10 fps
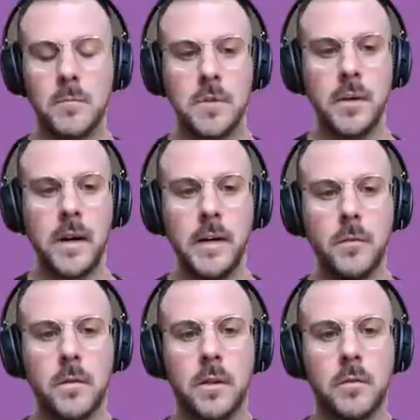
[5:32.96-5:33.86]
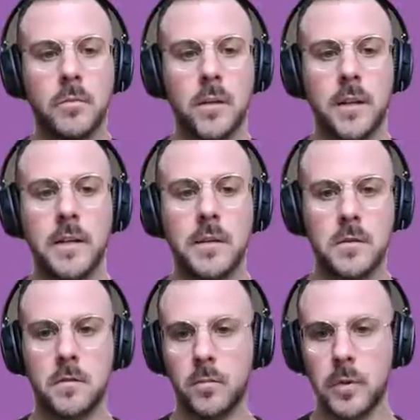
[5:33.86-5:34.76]
So kind of related
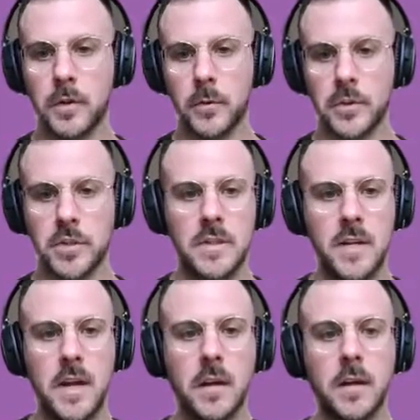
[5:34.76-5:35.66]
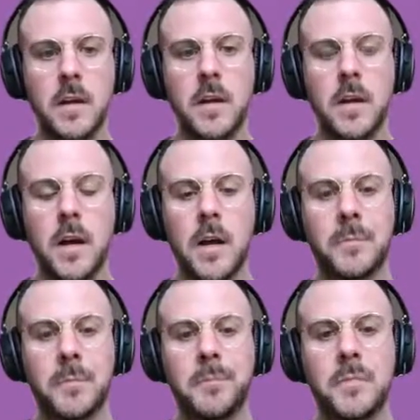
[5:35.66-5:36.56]
to what you were just saying,
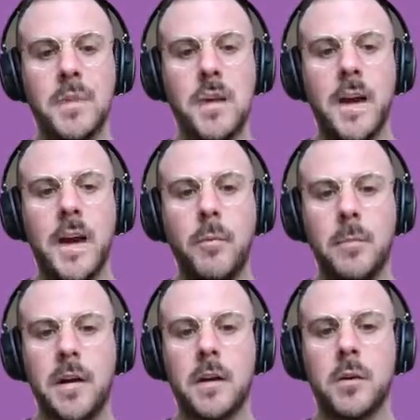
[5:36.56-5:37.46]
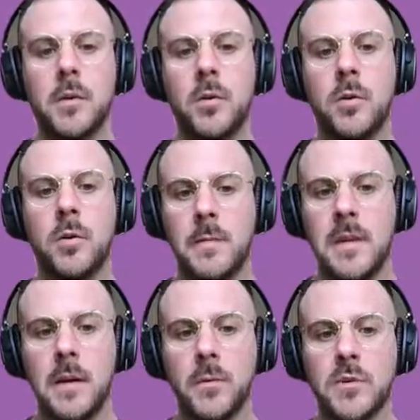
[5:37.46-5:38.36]
how would a parent know if
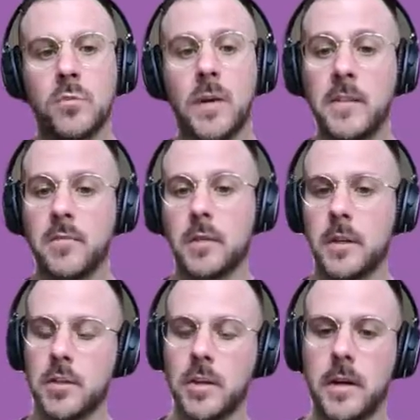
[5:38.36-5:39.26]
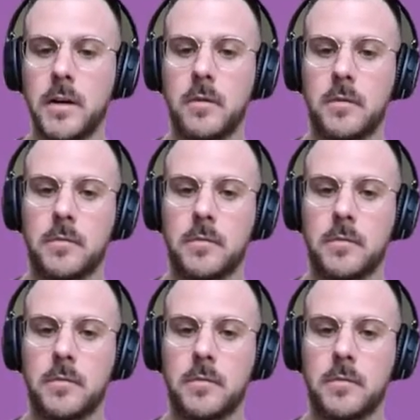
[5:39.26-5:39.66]
ABA was right for their child?